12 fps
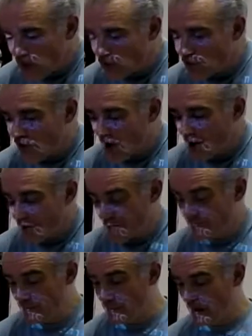So,
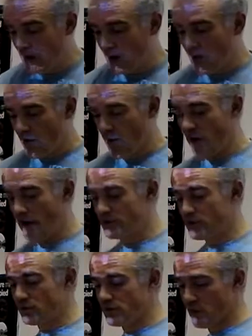it's
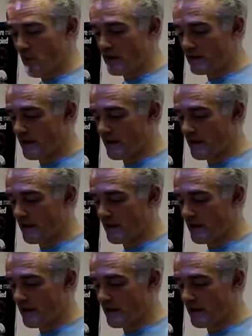also quite,